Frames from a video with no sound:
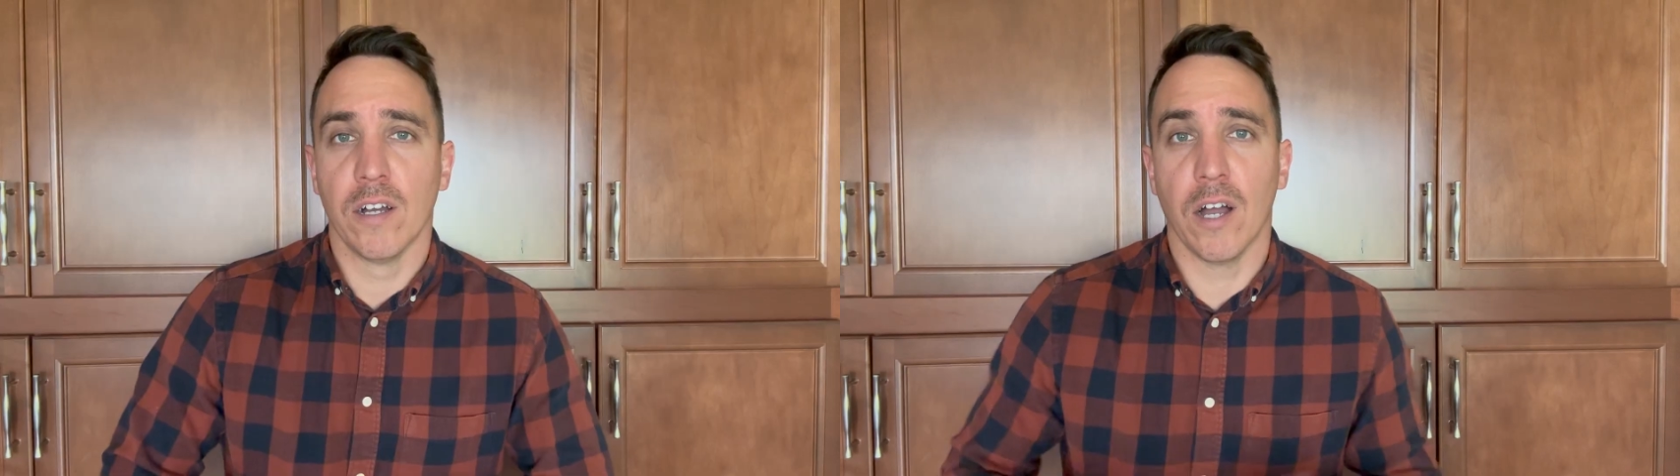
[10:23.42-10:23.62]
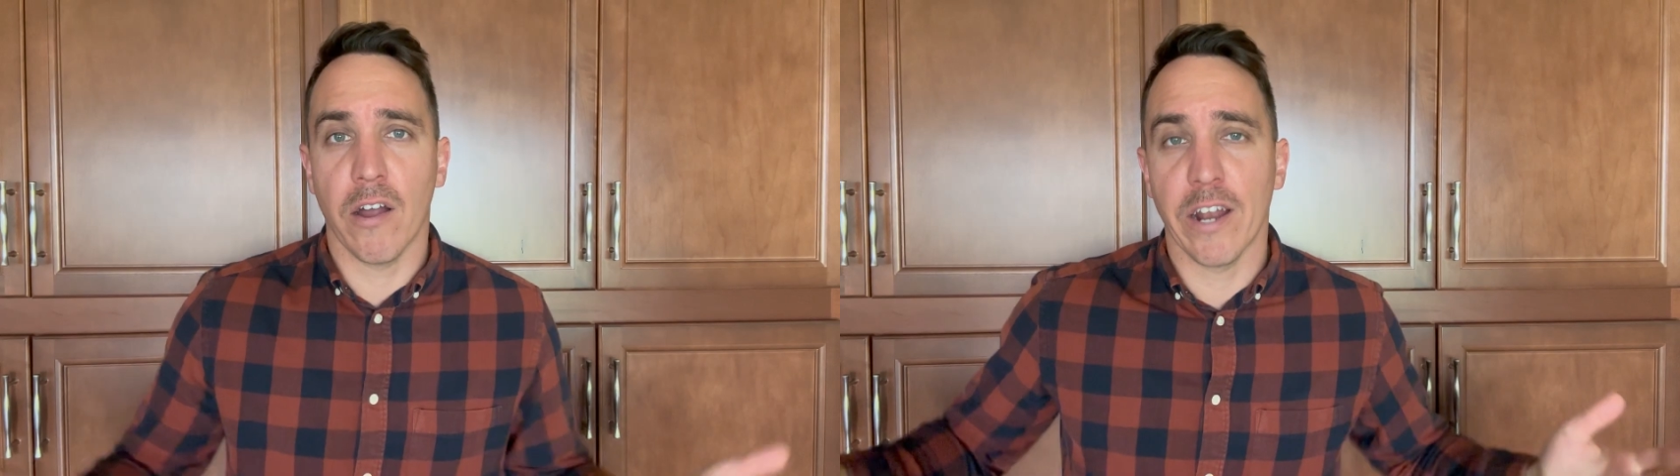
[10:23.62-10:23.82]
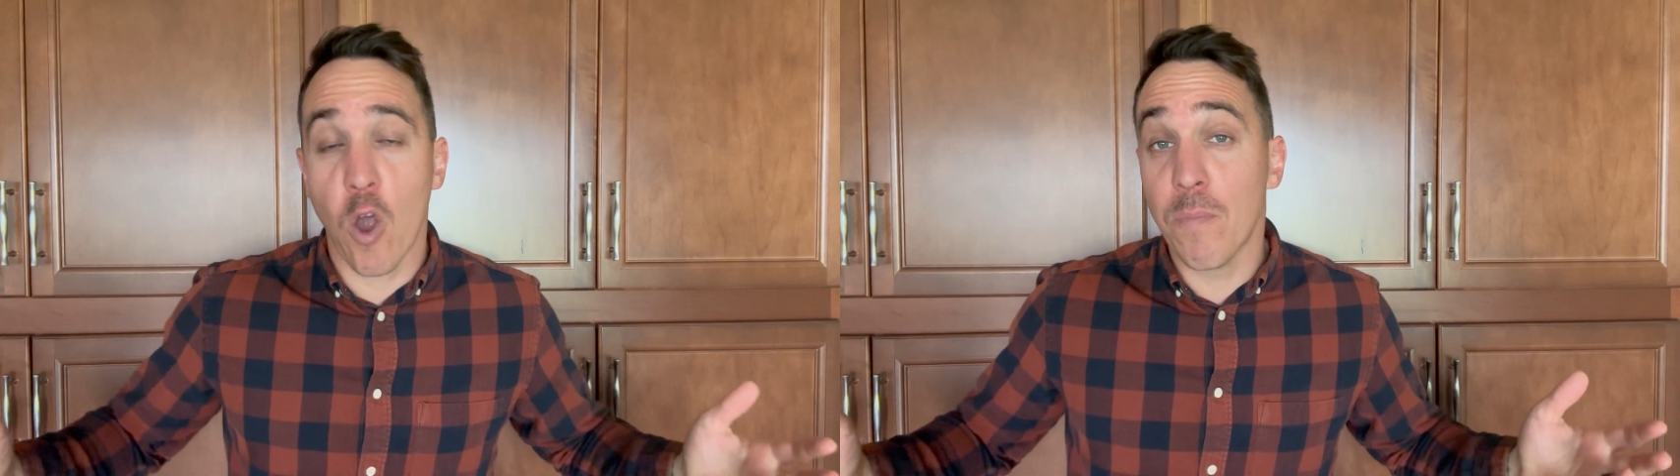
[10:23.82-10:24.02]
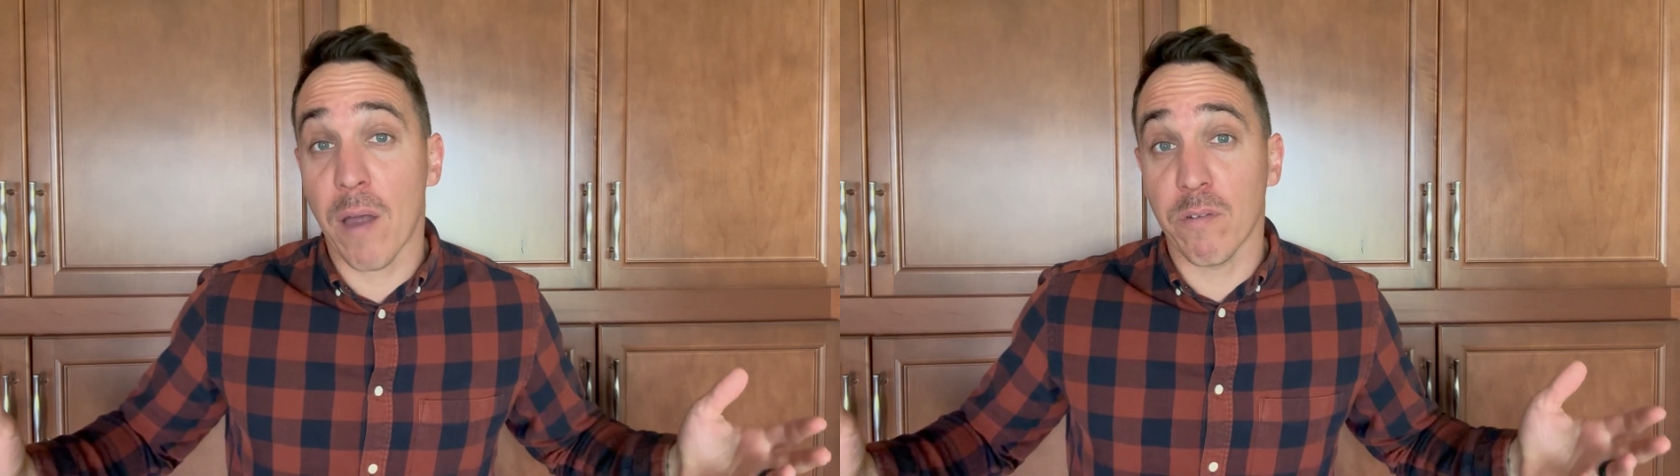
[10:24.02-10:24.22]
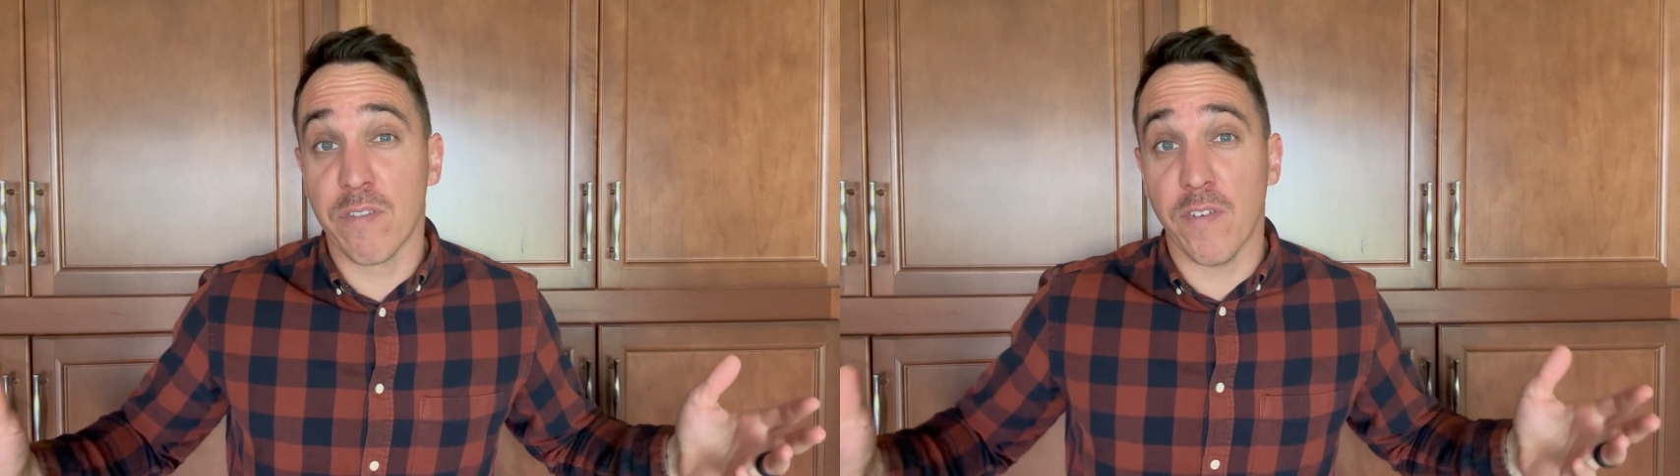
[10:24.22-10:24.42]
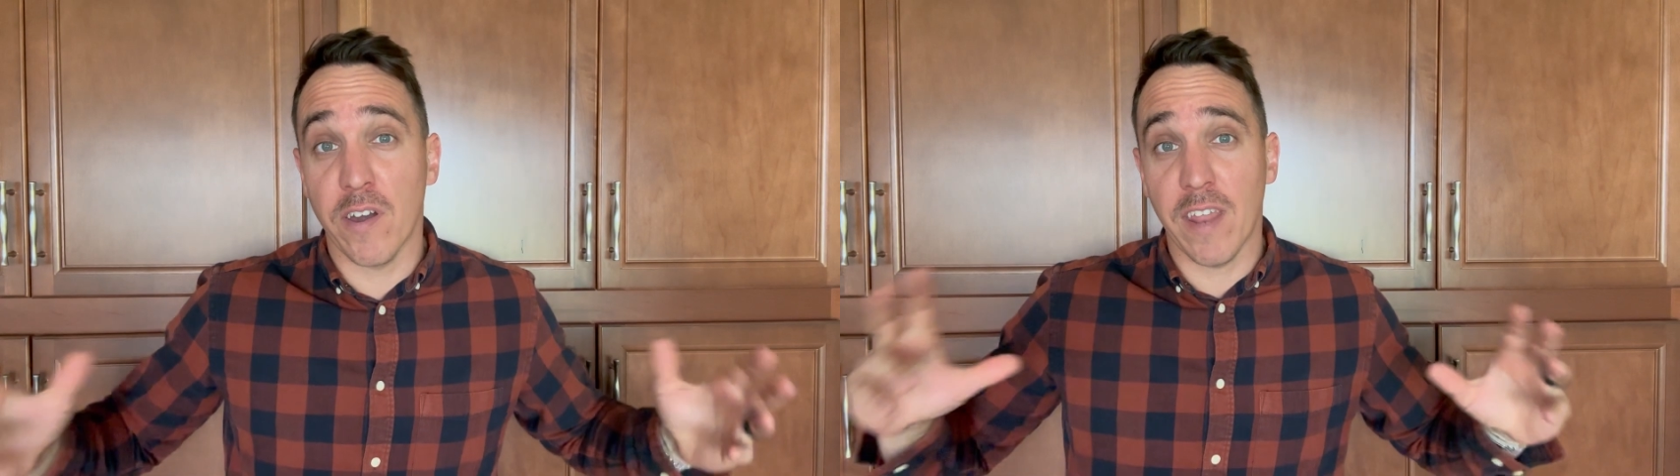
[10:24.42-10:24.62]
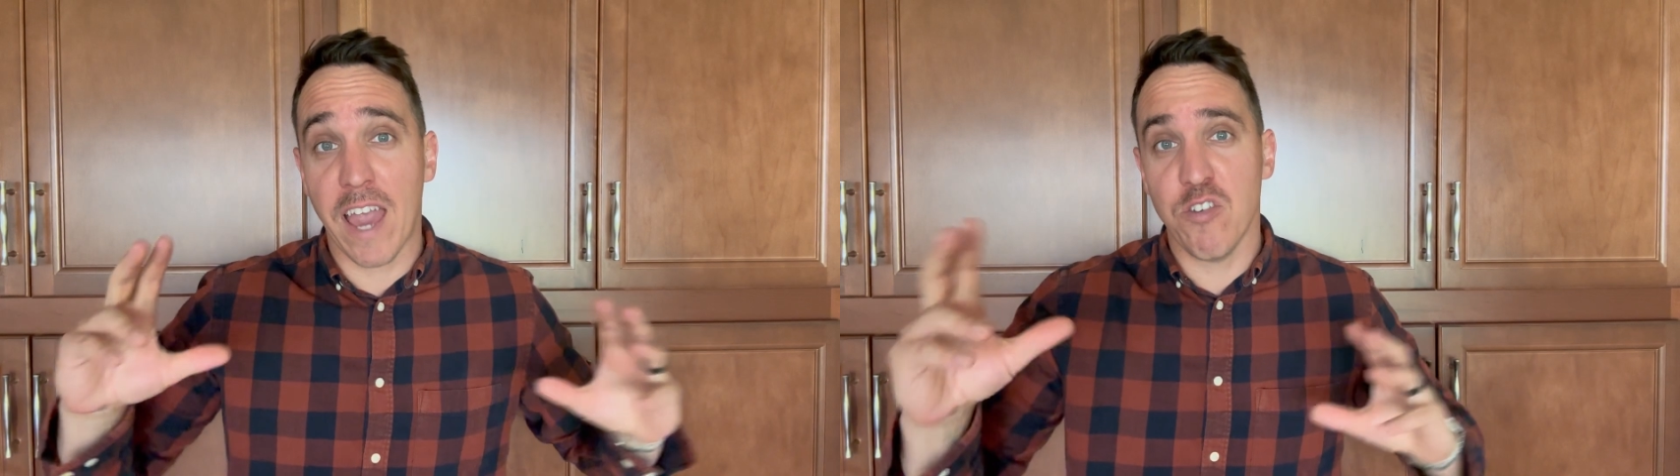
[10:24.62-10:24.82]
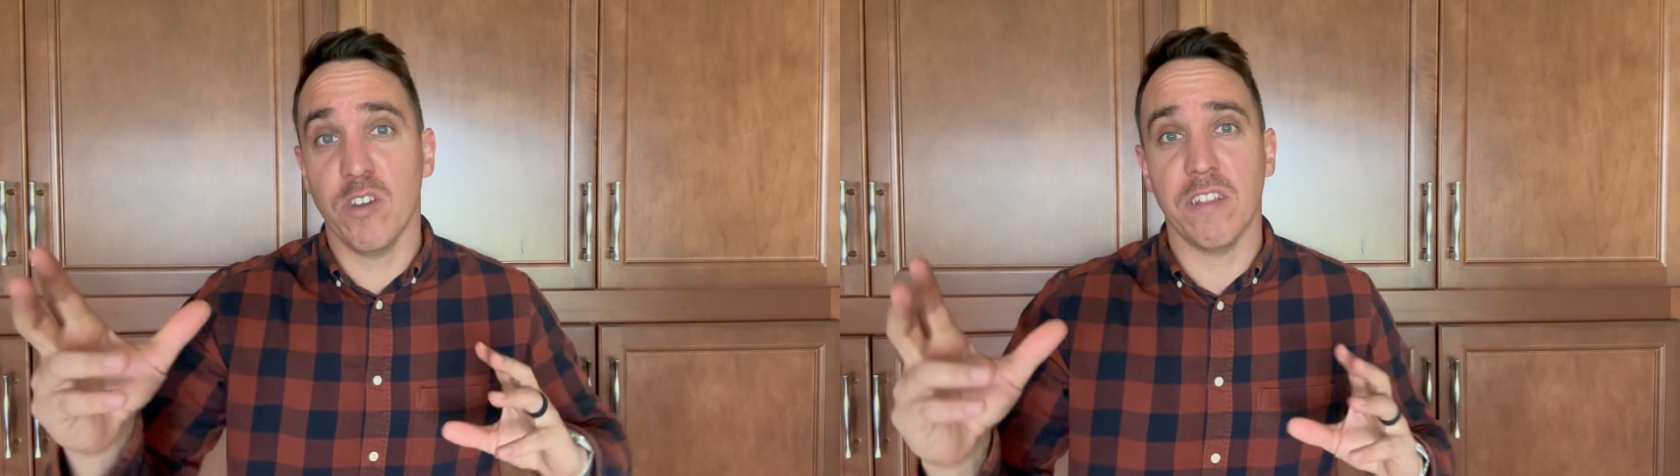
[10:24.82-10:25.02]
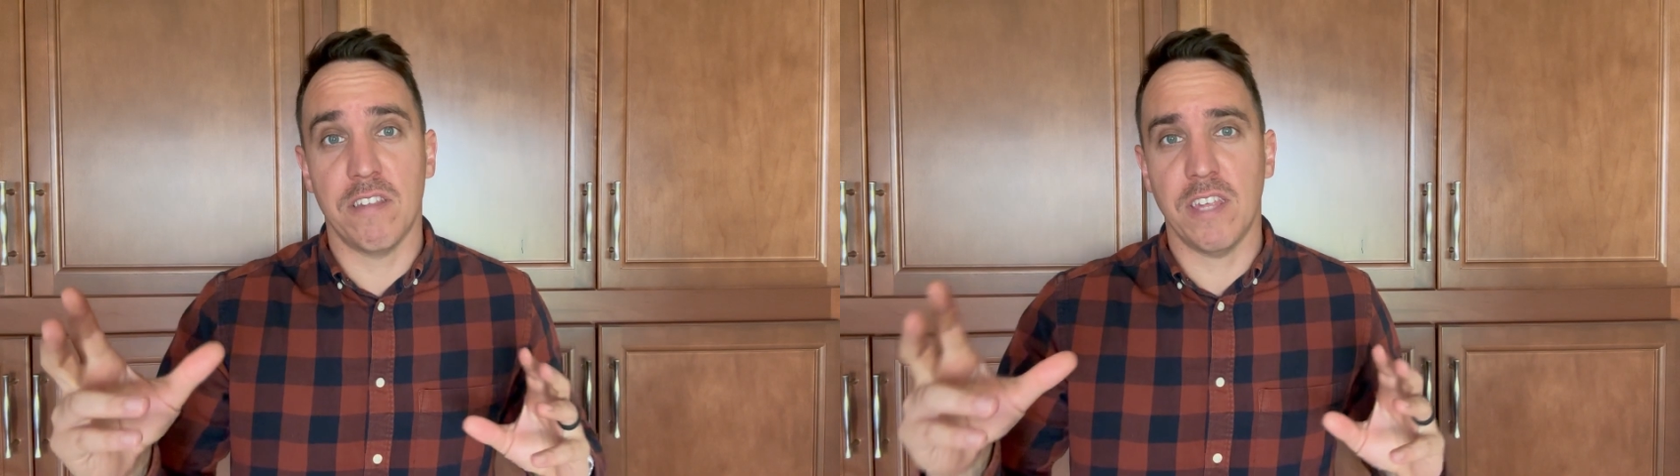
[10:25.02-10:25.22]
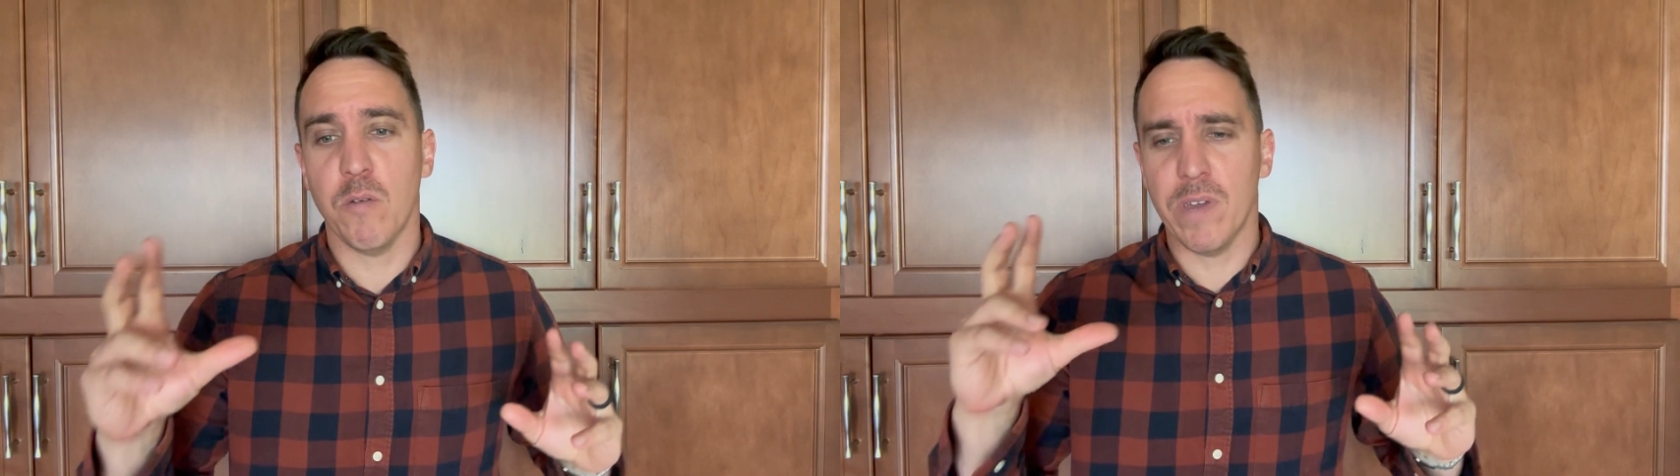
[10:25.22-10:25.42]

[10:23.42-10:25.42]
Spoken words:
All right, I hope that was fun. As you can see,